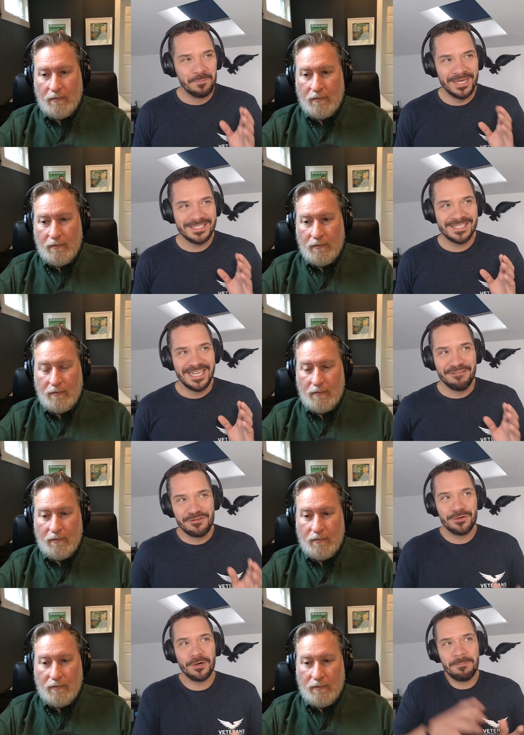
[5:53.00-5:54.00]
Speaker 1: But
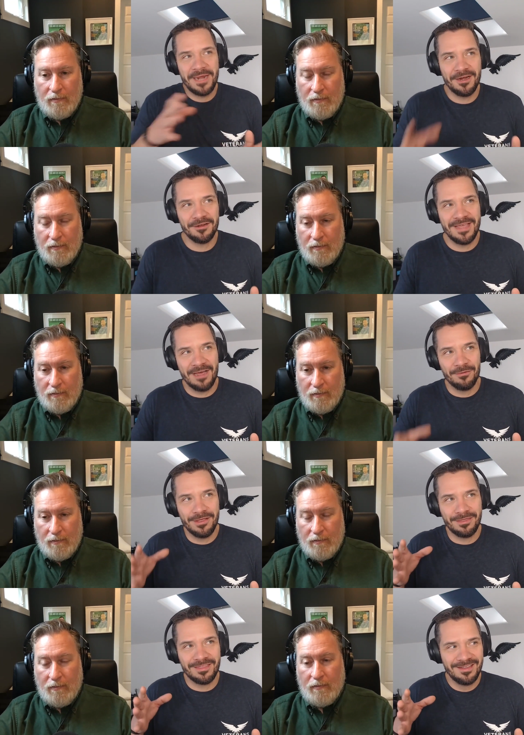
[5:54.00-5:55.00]
if you don't pair that
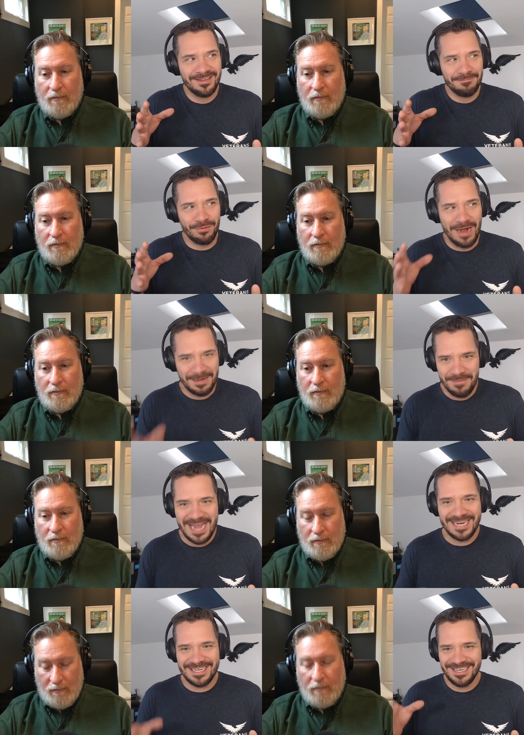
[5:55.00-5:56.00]
with
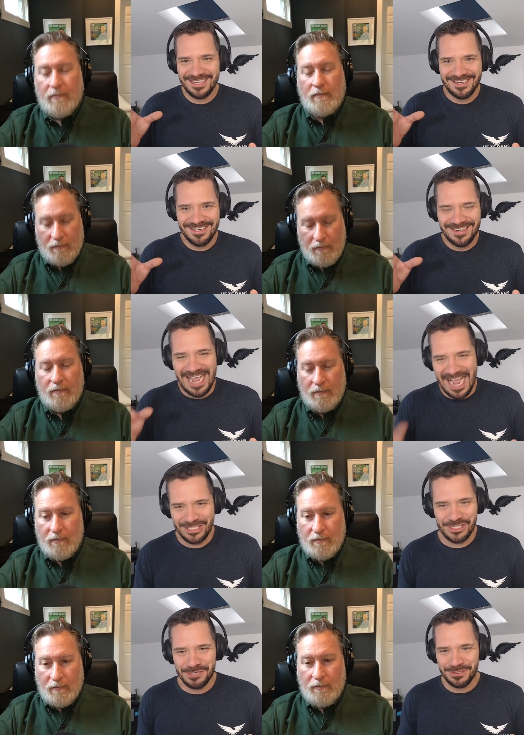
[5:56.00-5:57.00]
pragmatic,
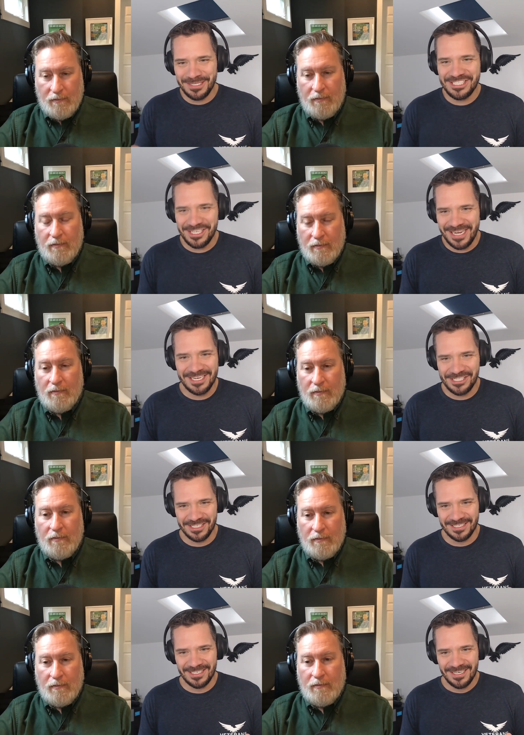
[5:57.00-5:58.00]
actionable
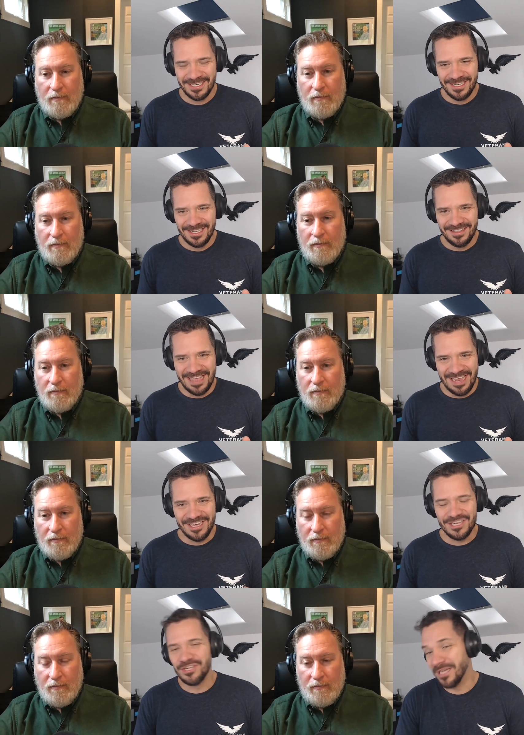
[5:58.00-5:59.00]
education,
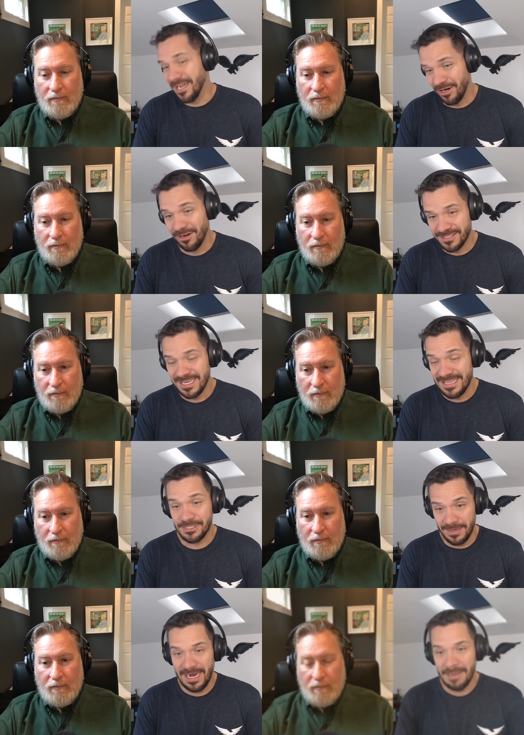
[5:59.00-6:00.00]
then you get hurt. And that's what